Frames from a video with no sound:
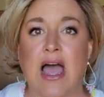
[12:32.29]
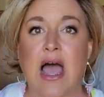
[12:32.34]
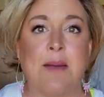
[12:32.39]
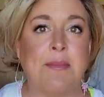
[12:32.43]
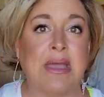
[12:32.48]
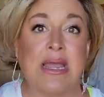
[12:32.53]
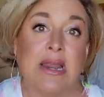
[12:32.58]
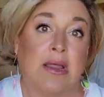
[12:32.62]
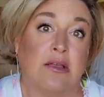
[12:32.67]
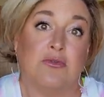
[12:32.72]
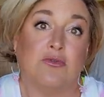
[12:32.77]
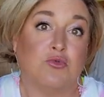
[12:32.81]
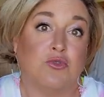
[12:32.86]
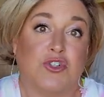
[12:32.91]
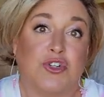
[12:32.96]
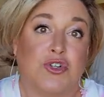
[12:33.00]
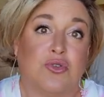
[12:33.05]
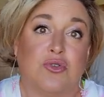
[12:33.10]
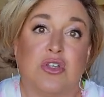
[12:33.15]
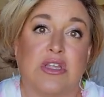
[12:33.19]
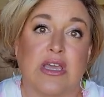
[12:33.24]
I mean, it
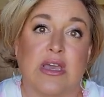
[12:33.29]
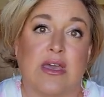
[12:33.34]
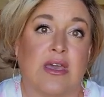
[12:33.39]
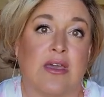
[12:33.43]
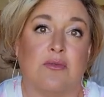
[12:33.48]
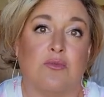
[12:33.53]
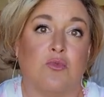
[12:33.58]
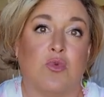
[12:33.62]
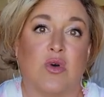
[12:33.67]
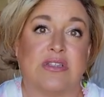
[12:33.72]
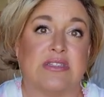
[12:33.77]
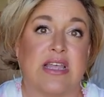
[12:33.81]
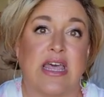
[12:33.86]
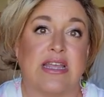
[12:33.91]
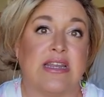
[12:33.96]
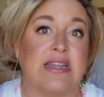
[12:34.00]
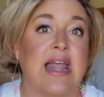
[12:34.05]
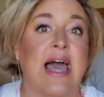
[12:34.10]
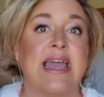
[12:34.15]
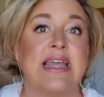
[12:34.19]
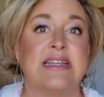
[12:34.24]
truly was
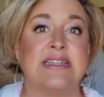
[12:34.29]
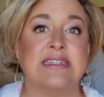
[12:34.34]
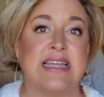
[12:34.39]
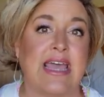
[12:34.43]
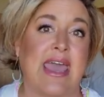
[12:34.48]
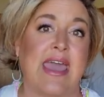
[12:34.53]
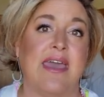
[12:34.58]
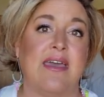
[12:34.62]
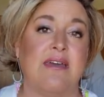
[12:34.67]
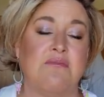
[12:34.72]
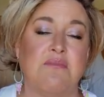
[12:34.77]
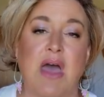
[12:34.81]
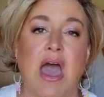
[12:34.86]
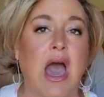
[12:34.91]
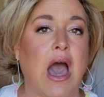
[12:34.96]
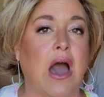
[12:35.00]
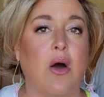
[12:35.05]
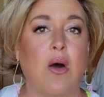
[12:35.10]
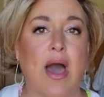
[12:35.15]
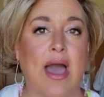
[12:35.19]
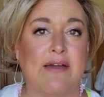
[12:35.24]
like night and day
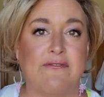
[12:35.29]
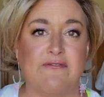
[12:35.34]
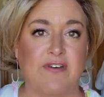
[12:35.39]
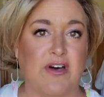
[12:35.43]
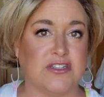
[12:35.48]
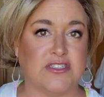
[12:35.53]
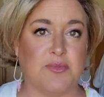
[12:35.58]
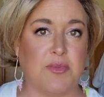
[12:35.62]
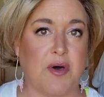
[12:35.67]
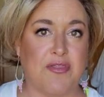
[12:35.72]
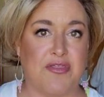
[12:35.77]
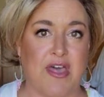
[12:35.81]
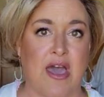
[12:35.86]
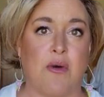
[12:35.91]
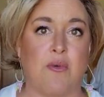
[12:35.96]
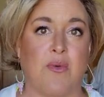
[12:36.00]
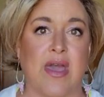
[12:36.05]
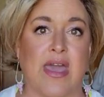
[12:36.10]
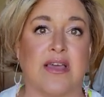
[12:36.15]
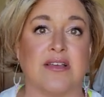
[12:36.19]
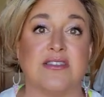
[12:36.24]
how I felt about
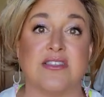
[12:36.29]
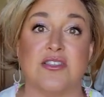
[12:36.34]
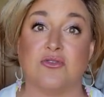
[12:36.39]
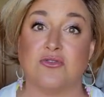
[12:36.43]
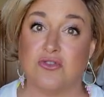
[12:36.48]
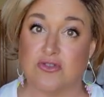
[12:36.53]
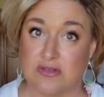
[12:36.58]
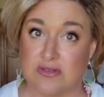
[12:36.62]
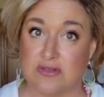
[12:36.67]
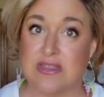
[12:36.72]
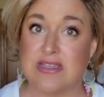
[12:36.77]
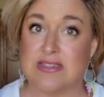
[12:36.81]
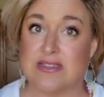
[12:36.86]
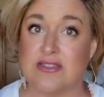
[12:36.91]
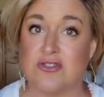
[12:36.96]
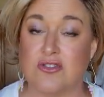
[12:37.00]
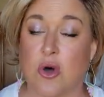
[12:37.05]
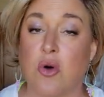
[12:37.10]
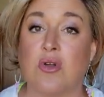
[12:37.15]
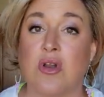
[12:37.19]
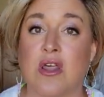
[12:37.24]
that wig. So this
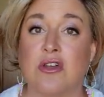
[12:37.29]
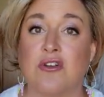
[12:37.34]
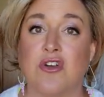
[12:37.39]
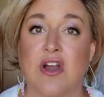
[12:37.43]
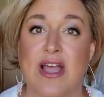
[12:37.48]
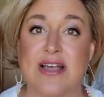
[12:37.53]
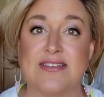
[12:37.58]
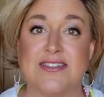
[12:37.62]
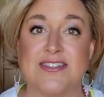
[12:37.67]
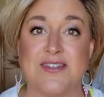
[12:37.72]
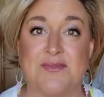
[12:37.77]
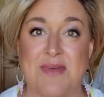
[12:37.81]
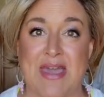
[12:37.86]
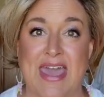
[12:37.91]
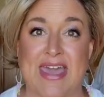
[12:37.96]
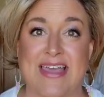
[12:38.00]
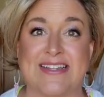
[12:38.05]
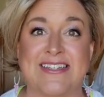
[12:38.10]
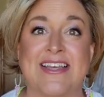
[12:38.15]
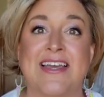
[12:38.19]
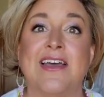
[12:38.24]
don't
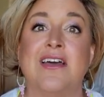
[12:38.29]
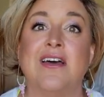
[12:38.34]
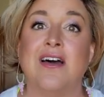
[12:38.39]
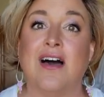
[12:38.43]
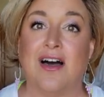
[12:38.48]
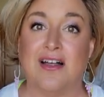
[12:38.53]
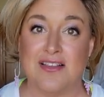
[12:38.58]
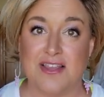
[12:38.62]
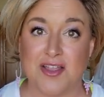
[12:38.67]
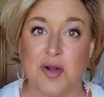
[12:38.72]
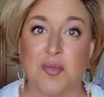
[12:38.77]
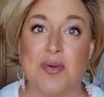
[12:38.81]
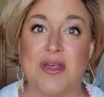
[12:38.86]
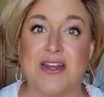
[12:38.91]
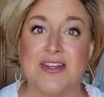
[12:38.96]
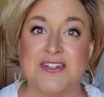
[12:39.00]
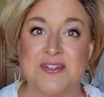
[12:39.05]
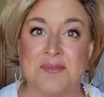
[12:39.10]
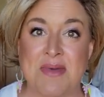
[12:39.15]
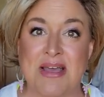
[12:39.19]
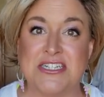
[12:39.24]
underestimate a little
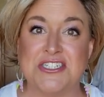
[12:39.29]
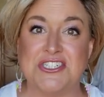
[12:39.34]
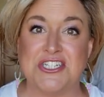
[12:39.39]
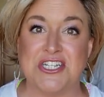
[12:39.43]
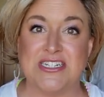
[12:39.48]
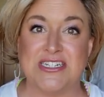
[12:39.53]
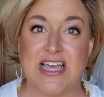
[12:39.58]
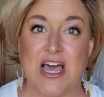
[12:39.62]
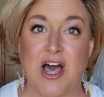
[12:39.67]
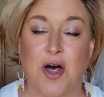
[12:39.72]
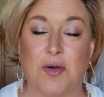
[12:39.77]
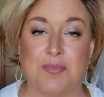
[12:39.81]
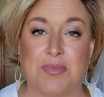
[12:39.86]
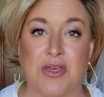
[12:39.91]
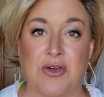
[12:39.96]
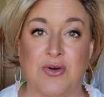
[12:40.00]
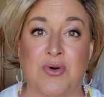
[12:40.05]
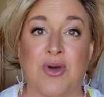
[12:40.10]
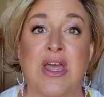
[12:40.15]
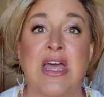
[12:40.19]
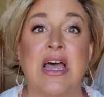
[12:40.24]
bit of dimension to help
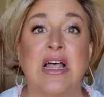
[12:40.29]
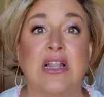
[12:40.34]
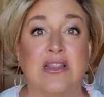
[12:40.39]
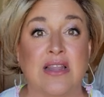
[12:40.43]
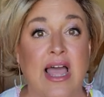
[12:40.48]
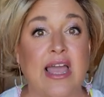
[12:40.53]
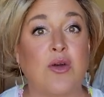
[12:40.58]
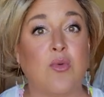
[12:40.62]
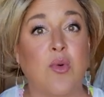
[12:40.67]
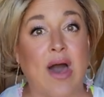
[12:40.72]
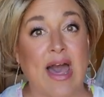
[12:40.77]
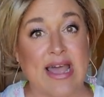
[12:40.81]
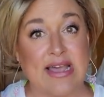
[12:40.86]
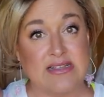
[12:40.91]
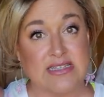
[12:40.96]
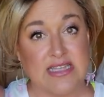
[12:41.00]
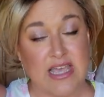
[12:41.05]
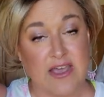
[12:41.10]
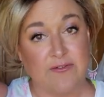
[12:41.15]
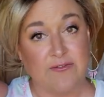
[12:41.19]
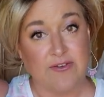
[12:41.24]
you.
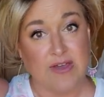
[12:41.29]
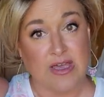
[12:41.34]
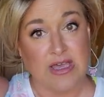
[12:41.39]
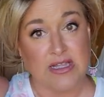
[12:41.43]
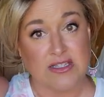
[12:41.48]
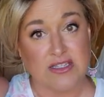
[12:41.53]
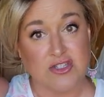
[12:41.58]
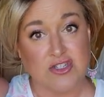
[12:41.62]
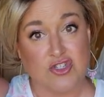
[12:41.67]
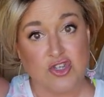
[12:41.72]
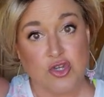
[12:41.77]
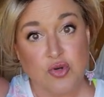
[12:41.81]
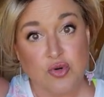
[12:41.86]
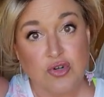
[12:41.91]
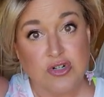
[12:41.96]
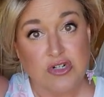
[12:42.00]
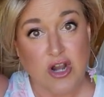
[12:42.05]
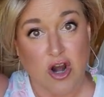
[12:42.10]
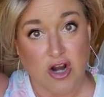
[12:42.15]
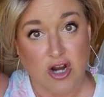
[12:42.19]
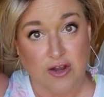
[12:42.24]
Likewise, if it's
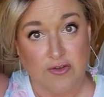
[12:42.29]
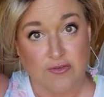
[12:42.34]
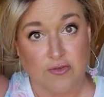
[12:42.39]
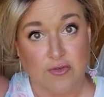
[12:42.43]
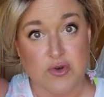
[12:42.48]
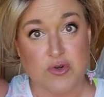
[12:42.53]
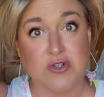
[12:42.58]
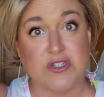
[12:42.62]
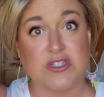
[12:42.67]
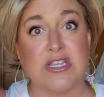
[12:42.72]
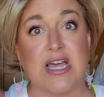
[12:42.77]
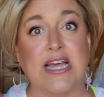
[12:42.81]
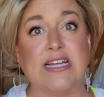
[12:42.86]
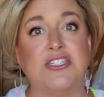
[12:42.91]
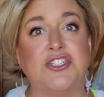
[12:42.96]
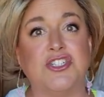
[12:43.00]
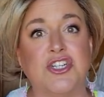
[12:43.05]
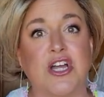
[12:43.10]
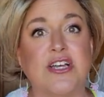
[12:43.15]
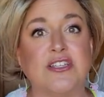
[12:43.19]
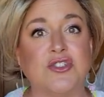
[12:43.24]
too dark of roots, I
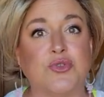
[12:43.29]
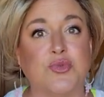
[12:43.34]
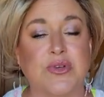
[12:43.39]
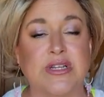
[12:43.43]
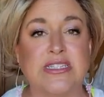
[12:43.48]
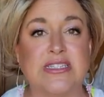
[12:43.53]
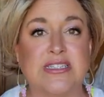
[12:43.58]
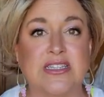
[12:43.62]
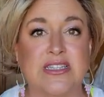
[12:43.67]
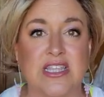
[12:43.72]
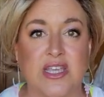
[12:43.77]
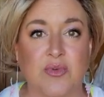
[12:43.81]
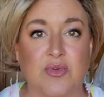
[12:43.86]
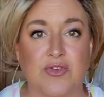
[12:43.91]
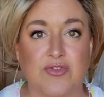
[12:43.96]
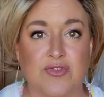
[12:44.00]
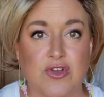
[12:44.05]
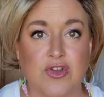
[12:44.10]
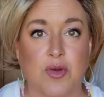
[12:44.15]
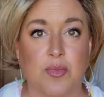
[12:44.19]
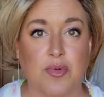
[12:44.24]
just recently
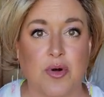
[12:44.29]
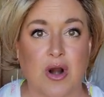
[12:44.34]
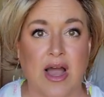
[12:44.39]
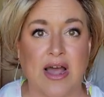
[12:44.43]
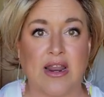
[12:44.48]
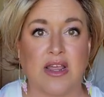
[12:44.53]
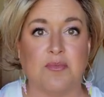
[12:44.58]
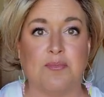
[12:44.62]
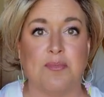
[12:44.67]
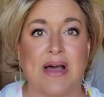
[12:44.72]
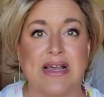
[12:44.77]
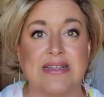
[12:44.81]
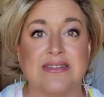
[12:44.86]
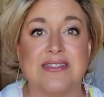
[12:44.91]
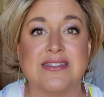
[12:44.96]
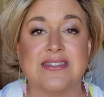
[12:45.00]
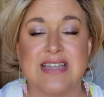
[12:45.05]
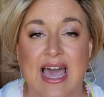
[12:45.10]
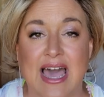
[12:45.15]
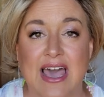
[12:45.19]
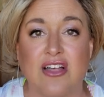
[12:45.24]
reviewed a product by
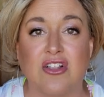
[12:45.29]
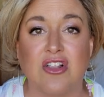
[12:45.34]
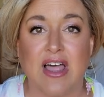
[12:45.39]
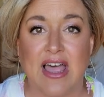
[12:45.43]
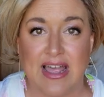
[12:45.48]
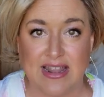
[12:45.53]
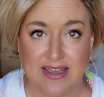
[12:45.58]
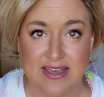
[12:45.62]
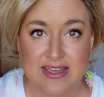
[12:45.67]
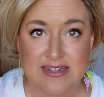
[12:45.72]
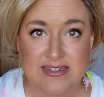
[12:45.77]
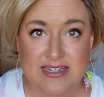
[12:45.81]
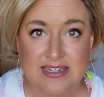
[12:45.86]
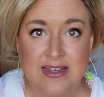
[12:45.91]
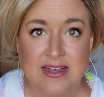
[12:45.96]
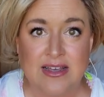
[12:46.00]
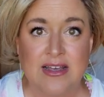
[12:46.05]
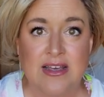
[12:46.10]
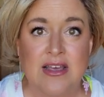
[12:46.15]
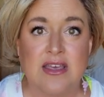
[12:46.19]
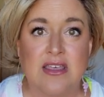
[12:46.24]
Style Edit
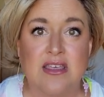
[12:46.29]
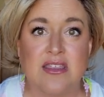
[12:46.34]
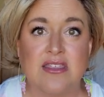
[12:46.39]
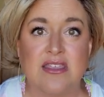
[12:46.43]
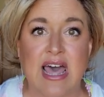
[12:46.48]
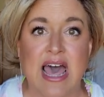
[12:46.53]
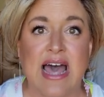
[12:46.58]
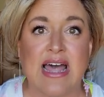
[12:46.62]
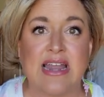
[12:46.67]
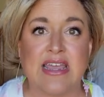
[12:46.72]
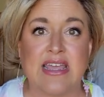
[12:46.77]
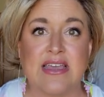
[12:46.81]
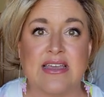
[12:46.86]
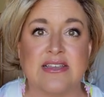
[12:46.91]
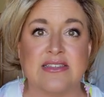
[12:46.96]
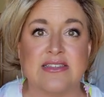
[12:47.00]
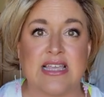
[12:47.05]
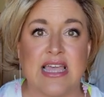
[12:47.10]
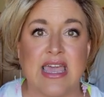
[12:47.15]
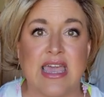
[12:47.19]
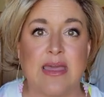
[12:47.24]
that
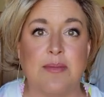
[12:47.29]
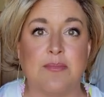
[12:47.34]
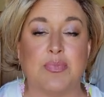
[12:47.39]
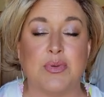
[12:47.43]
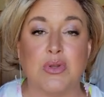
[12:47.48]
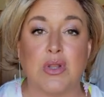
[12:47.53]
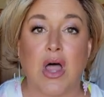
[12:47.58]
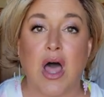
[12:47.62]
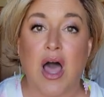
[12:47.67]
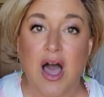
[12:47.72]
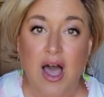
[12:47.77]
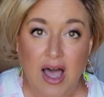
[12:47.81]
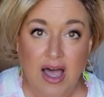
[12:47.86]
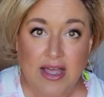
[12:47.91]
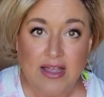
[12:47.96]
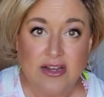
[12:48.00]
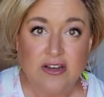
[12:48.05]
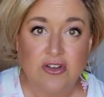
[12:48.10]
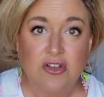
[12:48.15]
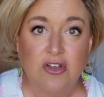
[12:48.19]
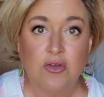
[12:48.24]
is a
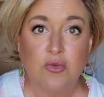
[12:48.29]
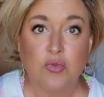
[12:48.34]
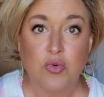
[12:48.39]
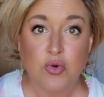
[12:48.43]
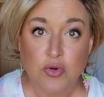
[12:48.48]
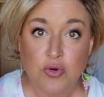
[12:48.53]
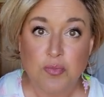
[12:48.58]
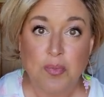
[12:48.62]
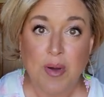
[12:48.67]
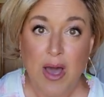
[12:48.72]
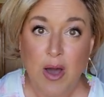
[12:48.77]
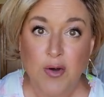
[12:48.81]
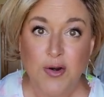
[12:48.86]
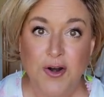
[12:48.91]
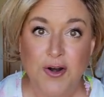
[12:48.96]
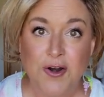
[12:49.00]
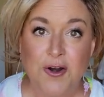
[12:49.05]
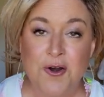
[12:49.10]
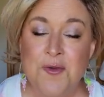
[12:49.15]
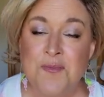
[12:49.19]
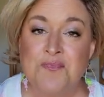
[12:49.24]
blonde root
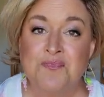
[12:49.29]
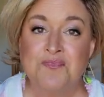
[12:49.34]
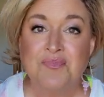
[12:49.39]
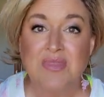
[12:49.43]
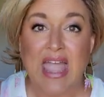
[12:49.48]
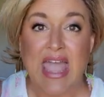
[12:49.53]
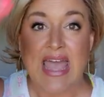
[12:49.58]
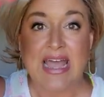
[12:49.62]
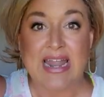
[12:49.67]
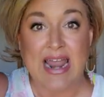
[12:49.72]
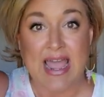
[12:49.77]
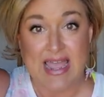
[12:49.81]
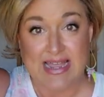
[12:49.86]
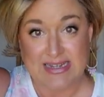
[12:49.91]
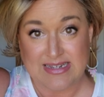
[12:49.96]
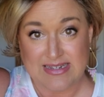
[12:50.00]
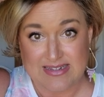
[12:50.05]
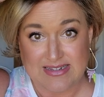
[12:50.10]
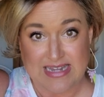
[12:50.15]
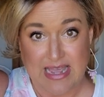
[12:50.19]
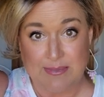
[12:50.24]
powder and
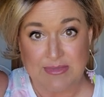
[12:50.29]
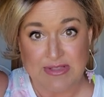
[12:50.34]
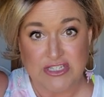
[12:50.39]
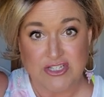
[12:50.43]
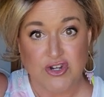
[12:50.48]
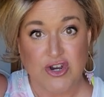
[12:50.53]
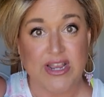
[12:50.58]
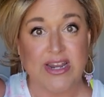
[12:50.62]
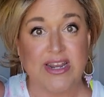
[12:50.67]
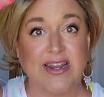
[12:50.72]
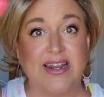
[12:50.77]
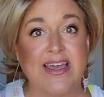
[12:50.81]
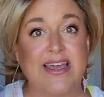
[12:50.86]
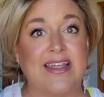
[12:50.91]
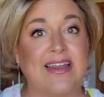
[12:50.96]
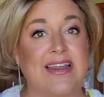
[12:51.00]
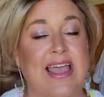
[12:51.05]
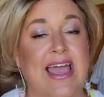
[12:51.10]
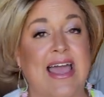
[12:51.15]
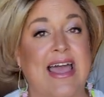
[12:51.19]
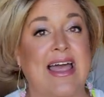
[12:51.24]
I demonstrated
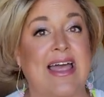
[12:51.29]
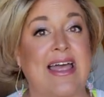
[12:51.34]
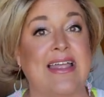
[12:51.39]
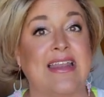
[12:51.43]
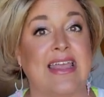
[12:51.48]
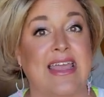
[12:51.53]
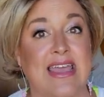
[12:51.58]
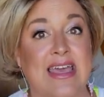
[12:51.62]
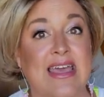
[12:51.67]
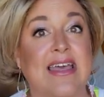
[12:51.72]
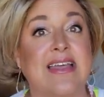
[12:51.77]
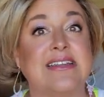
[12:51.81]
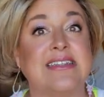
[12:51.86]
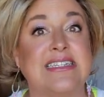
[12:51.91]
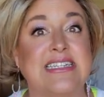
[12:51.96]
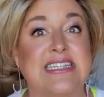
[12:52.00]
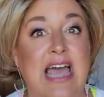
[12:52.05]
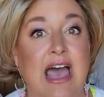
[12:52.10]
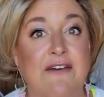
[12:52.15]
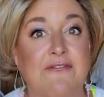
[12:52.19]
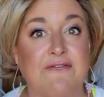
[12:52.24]
it and
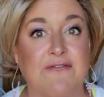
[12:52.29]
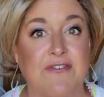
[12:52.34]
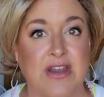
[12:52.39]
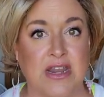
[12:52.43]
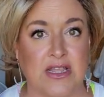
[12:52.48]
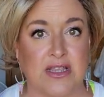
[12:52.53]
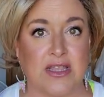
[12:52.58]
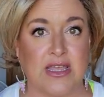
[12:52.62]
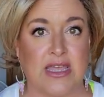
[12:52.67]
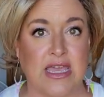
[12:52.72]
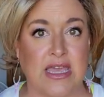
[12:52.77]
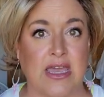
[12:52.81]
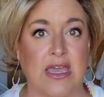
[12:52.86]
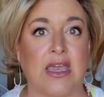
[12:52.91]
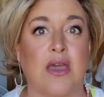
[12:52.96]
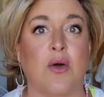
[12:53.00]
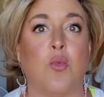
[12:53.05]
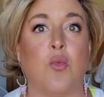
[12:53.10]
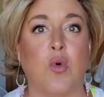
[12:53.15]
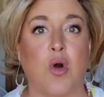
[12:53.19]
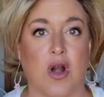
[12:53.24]
it
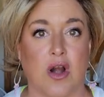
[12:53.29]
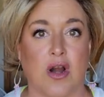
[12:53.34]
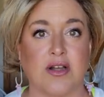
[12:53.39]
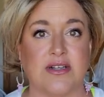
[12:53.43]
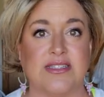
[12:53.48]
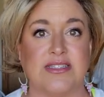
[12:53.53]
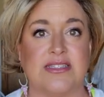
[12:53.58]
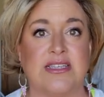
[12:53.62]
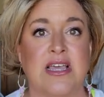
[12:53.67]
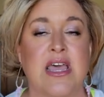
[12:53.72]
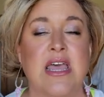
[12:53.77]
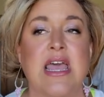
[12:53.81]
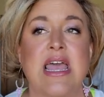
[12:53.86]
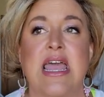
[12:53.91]
definitely works.